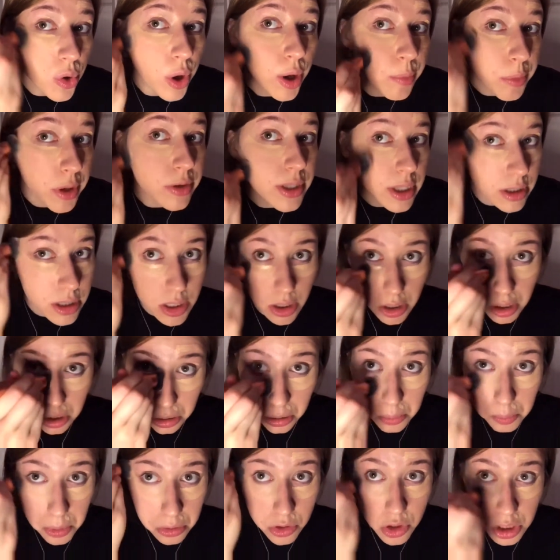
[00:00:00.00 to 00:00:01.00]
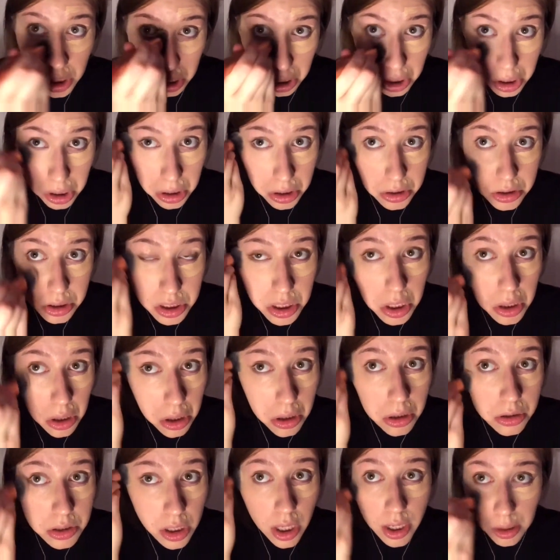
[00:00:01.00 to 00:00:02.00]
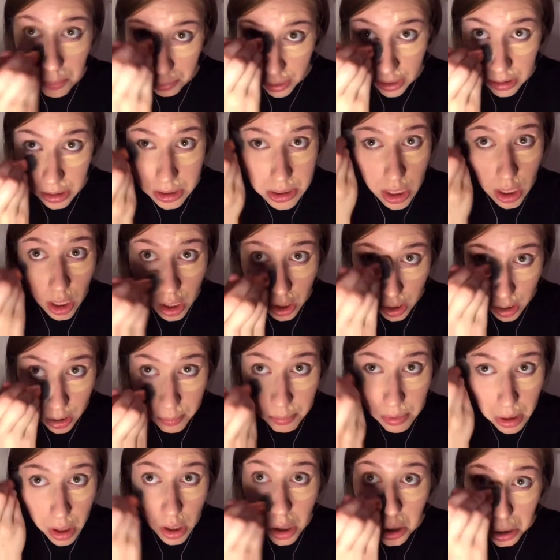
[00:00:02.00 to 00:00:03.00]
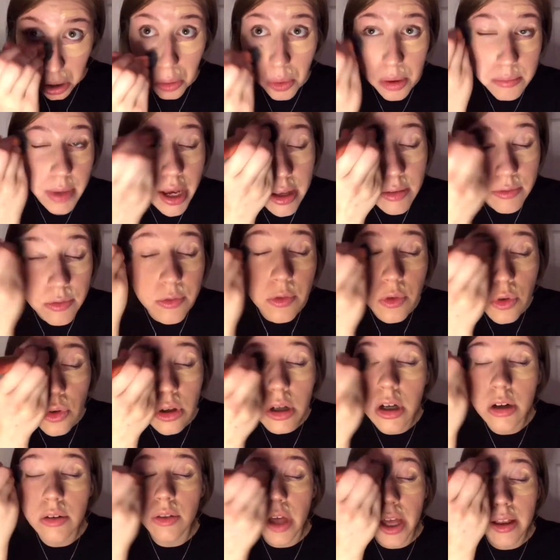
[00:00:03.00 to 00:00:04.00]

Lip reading: I'm using circular motions to kind of blend this up, going back and forth.